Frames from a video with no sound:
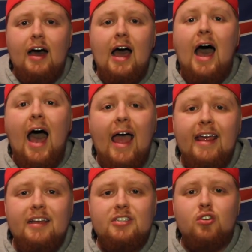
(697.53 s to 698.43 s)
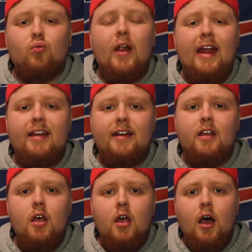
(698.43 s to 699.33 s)
highest
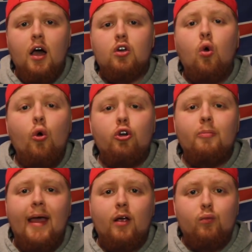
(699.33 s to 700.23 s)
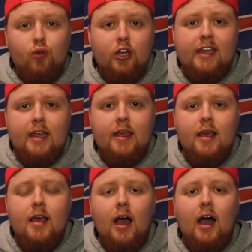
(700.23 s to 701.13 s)
graded cornerback rookie
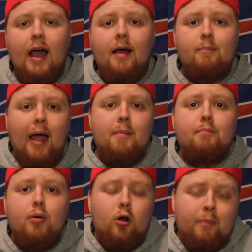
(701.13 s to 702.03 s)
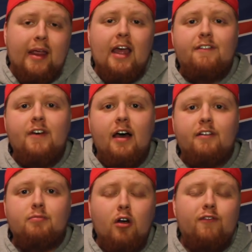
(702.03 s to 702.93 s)
by per
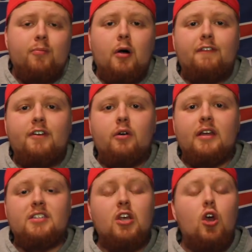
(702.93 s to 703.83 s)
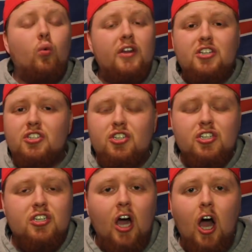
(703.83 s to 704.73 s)
PFF, Pro Football Focus, which is
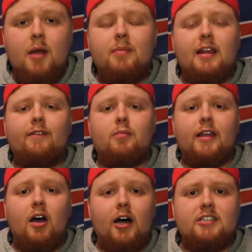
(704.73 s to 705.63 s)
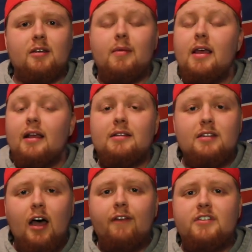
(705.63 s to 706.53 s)
just unbelievably awesome.
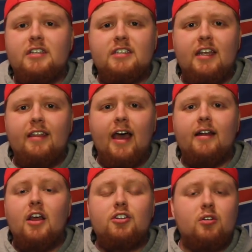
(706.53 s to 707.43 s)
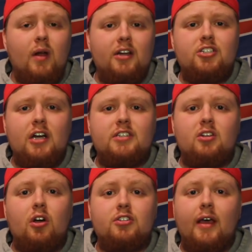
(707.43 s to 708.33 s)
Love to see that. Teron Johnson
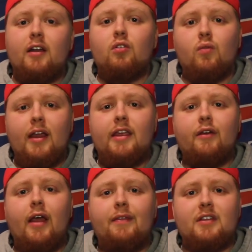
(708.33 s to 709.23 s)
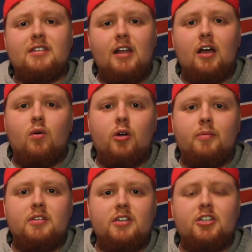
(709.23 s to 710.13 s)
also had a great year at the slot corner
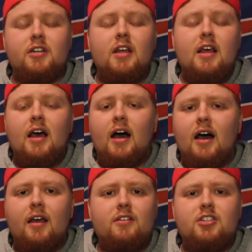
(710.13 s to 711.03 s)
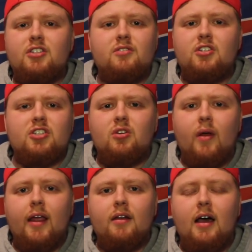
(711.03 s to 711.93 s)
position. Just
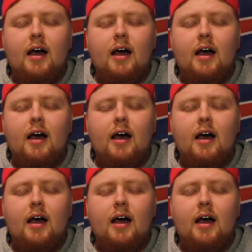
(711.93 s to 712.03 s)
great.